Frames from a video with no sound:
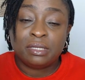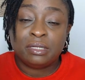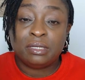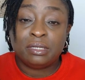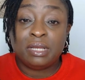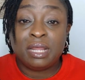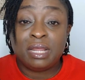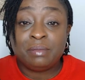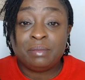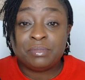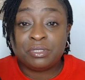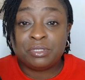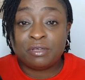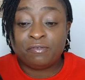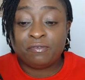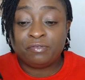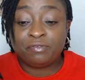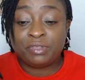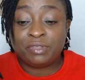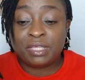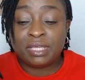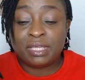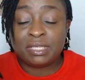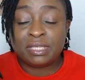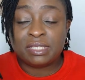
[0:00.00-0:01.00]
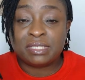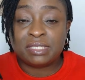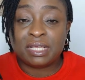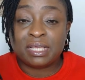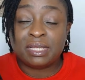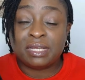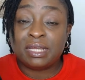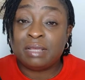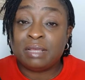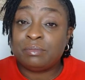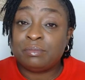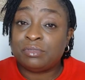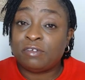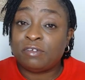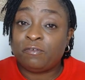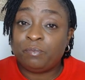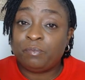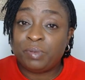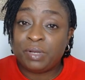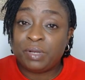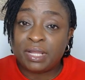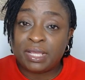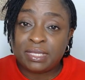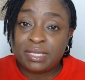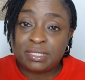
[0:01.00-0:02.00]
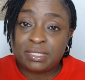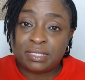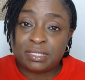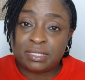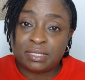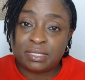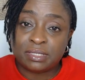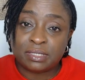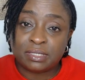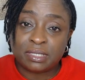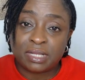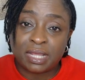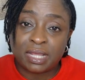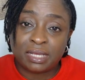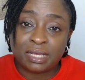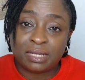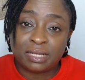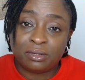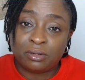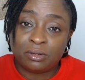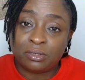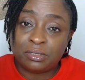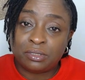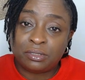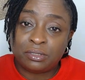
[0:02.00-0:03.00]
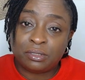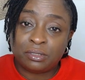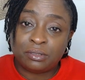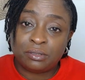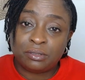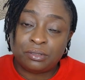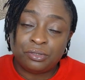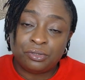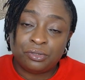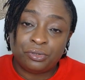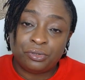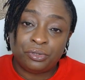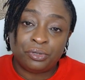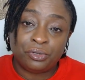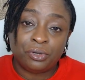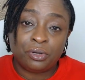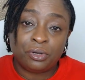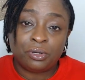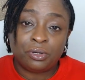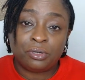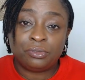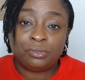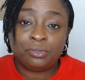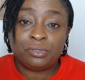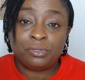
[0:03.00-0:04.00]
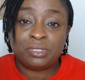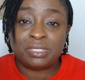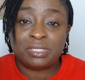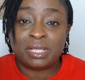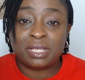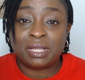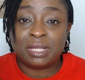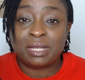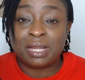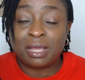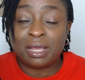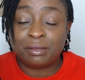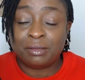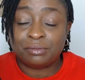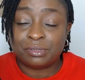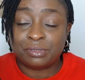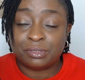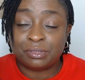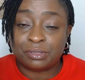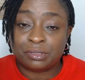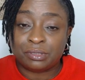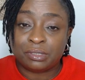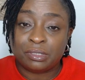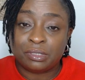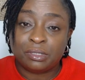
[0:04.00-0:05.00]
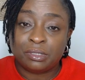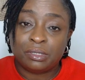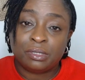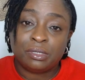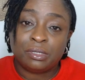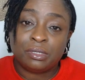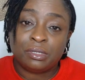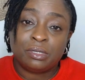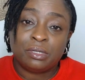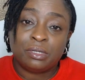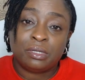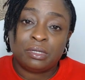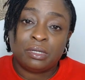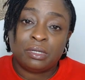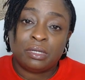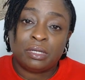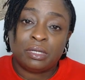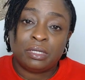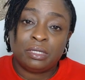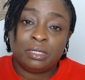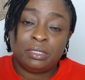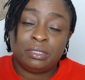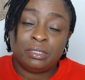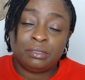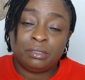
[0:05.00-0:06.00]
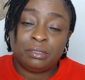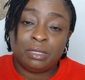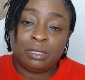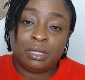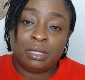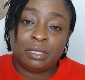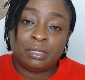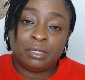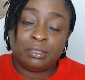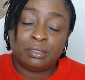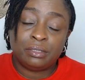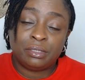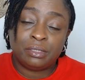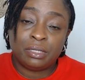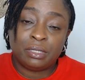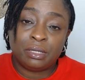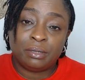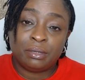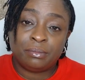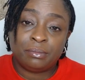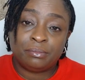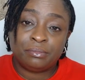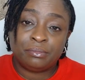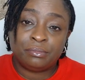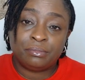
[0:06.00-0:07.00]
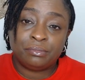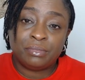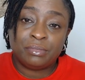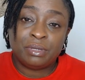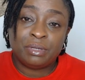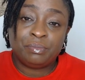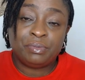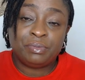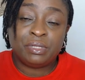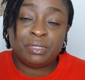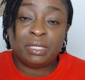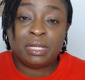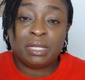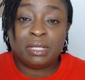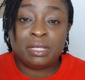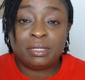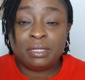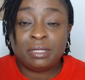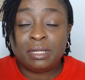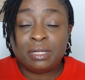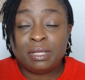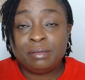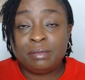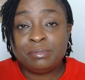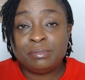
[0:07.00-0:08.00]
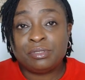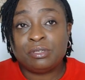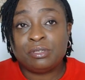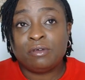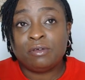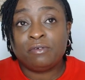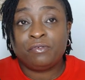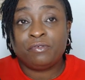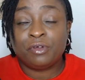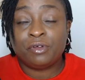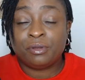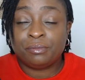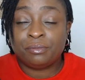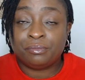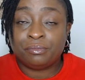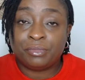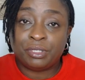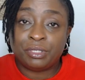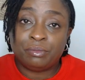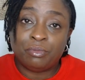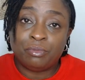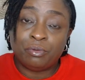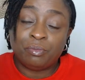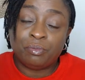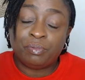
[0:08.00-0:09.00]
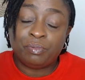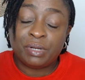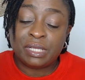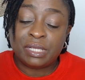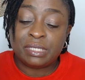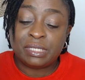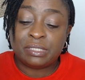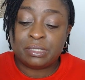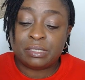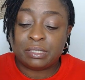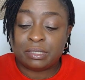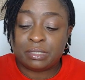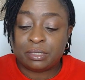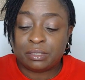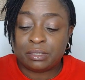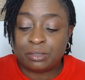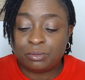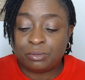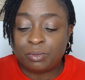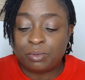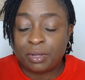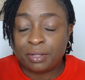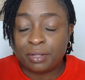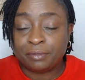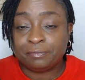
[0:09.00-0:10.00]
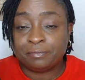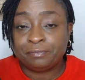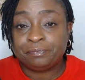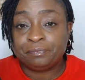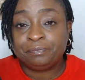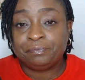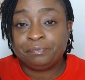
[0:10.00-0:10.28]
Names of things and names of places like London, New York, those are nouns. And maybe names of Igbo places as well.